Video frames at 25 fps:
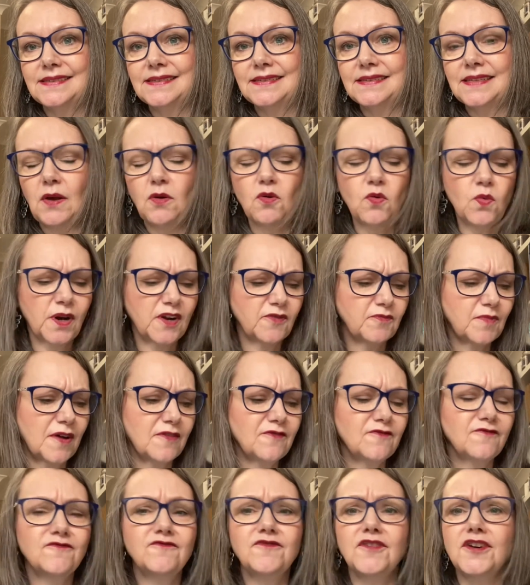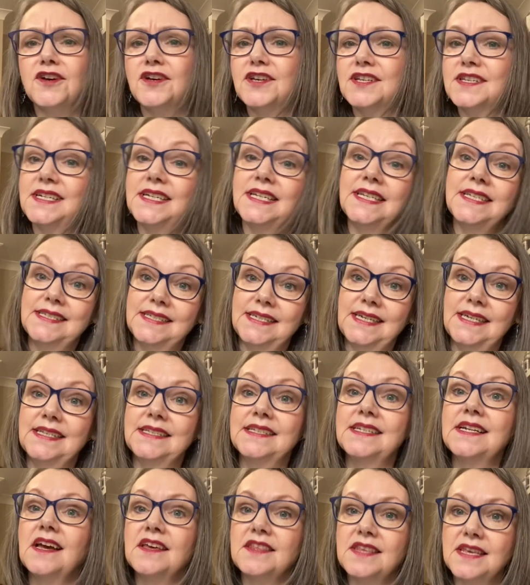They were one of my first listings,
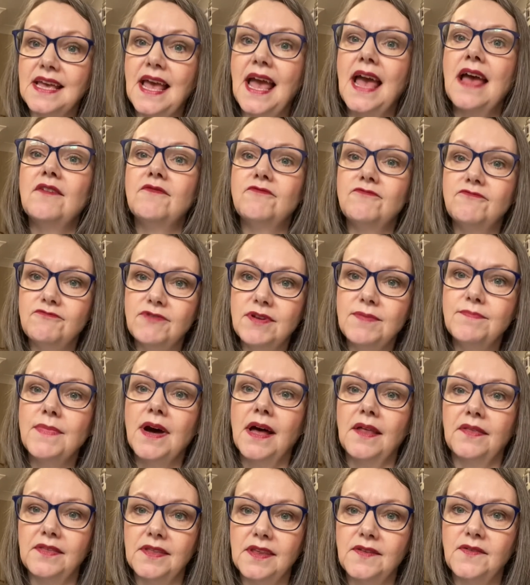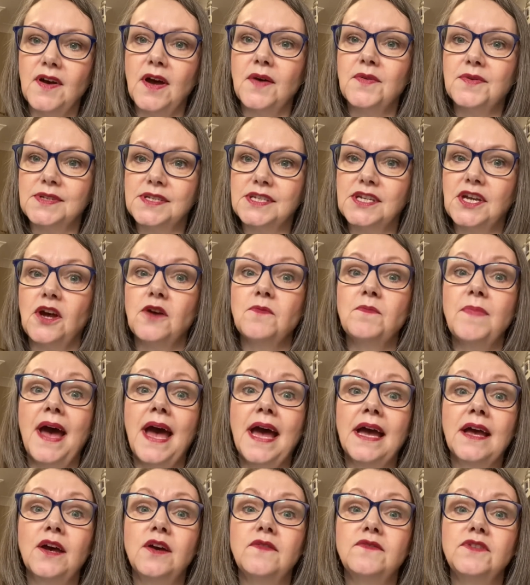and I think every month, if I was to go
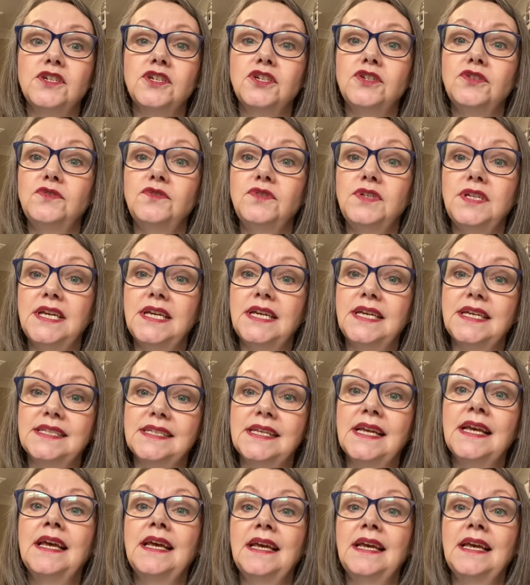back over 2 years,